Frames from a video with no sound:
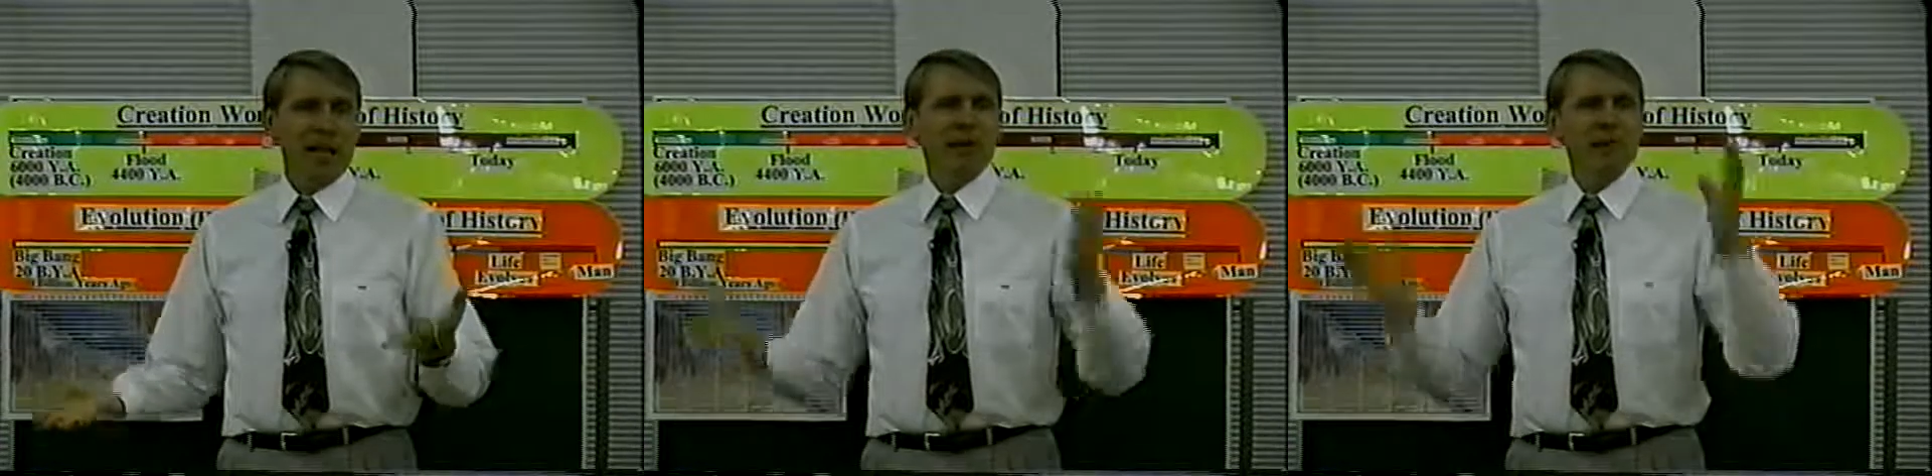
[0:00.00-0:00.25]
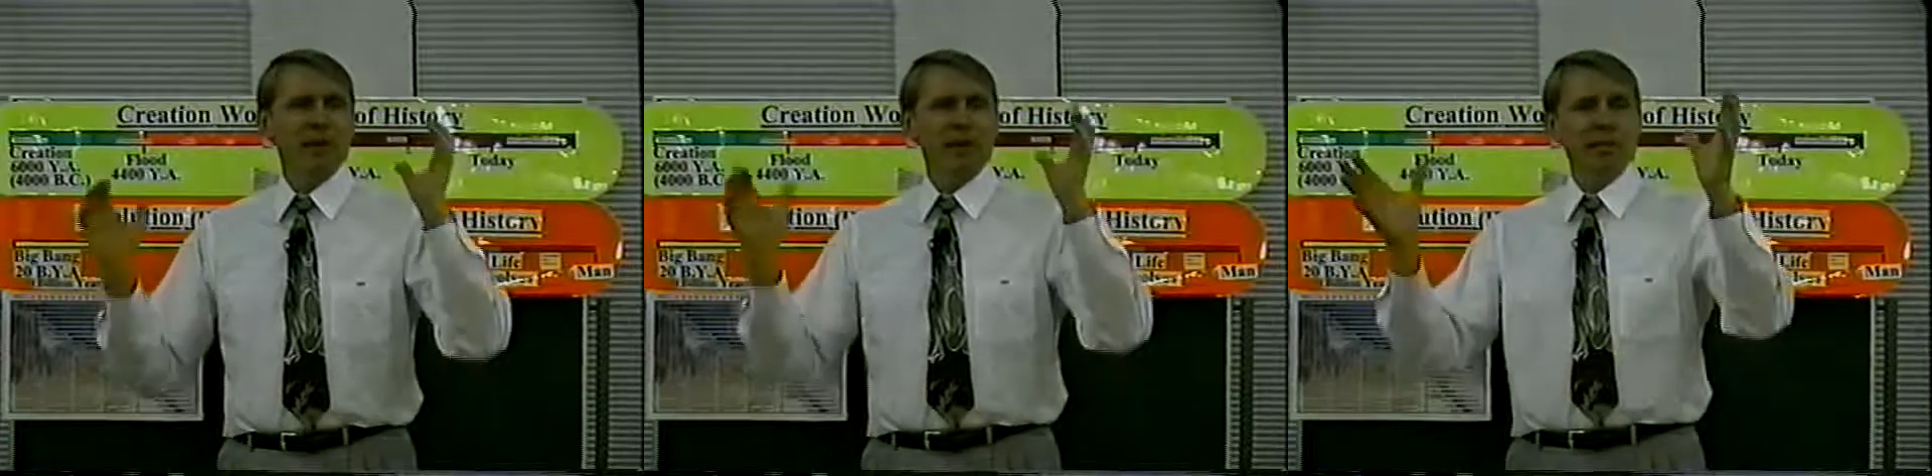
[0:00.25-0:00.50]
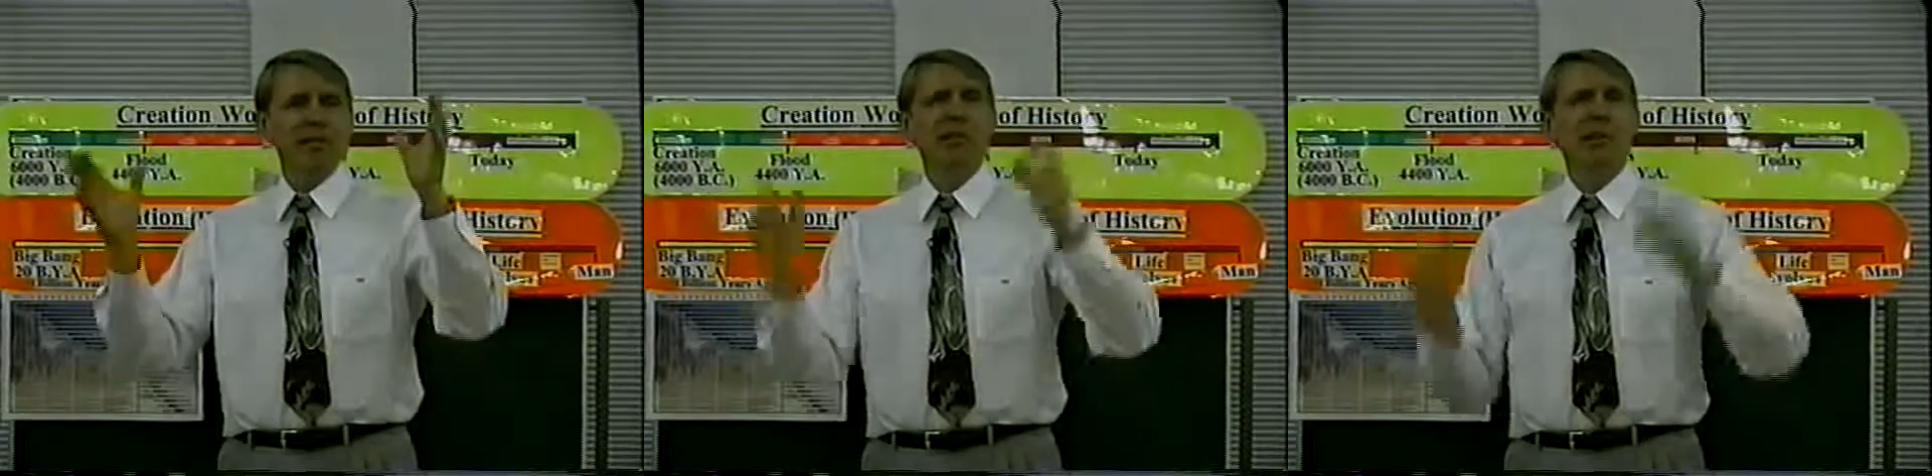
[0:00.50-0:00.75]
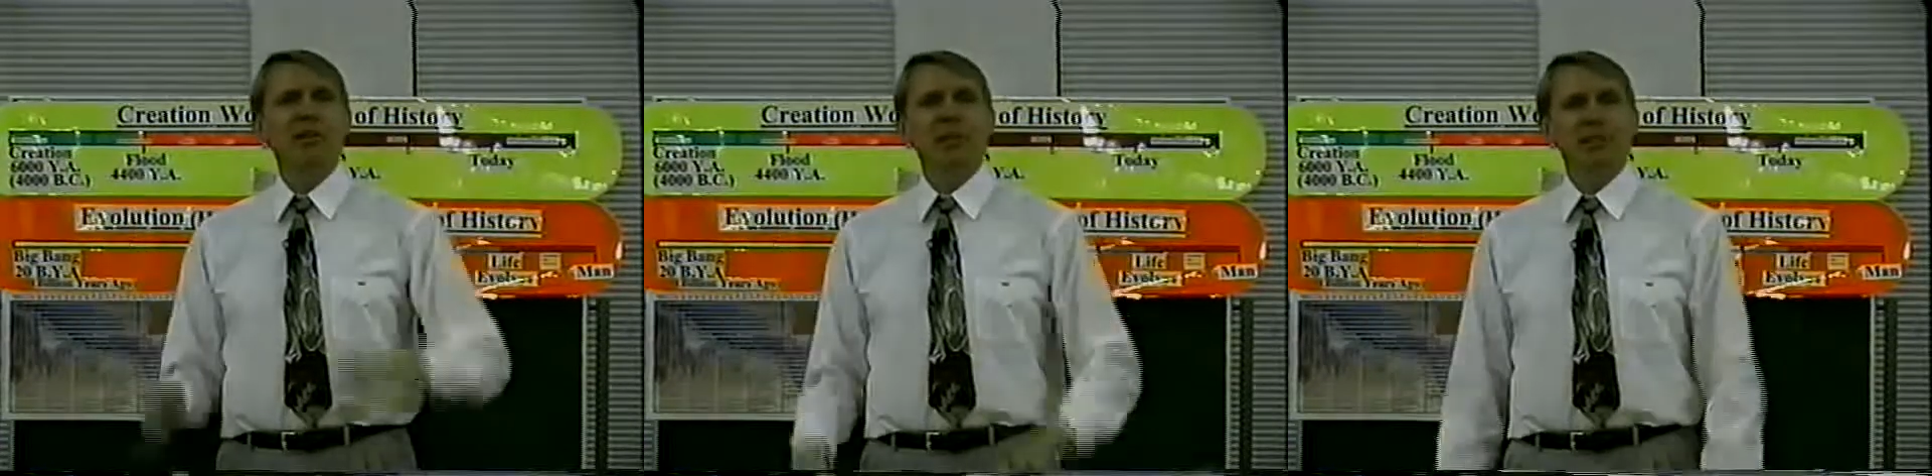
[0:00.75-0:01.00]
Everybody in
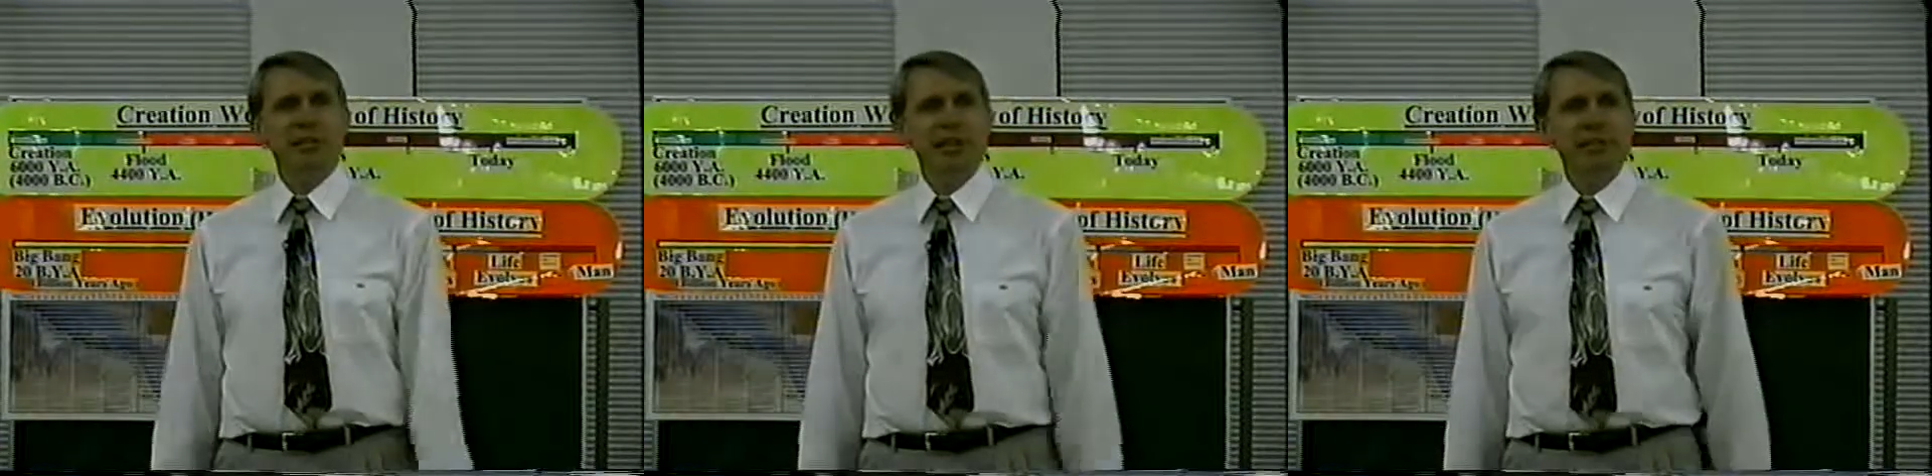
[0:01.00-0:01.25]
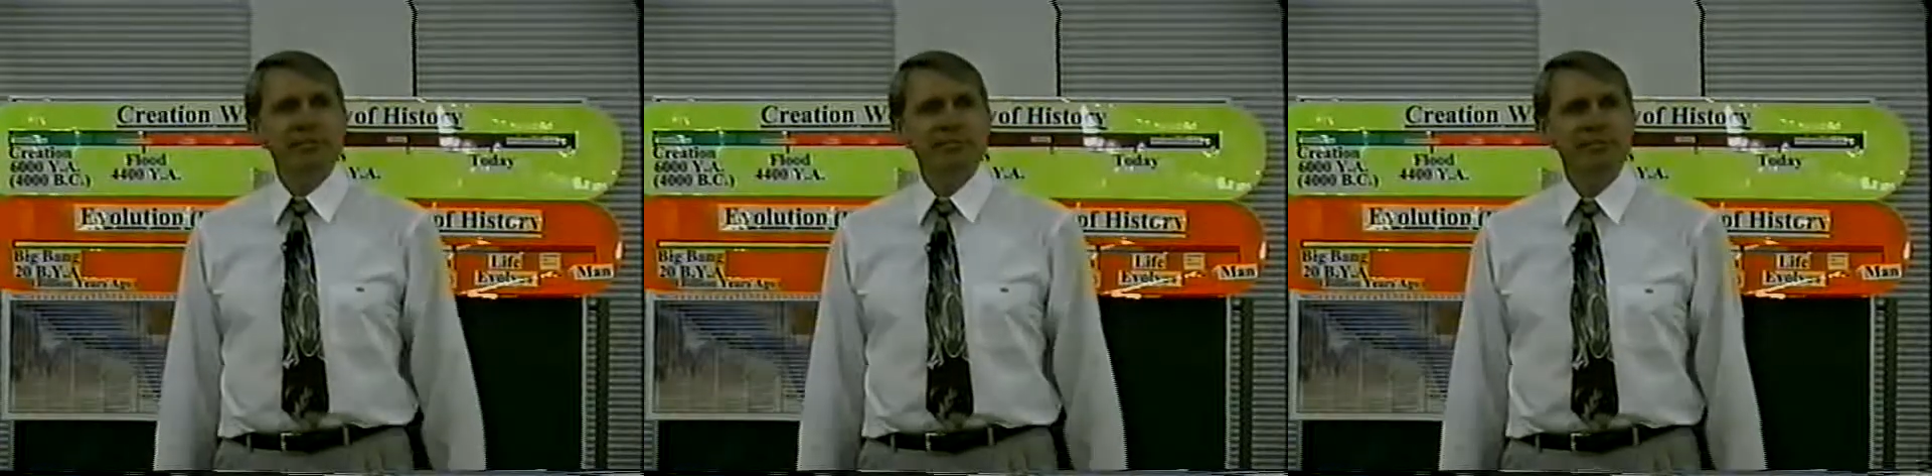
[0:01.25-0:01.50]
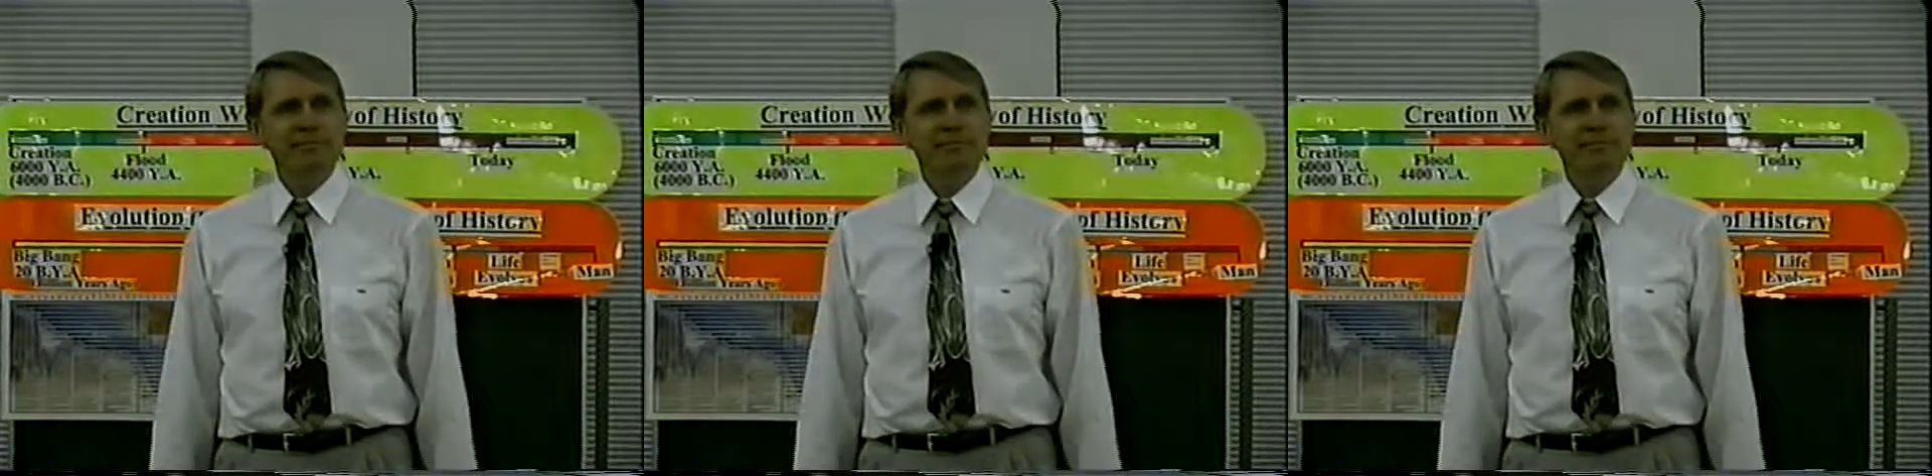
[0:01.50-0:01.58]
this town has a gun.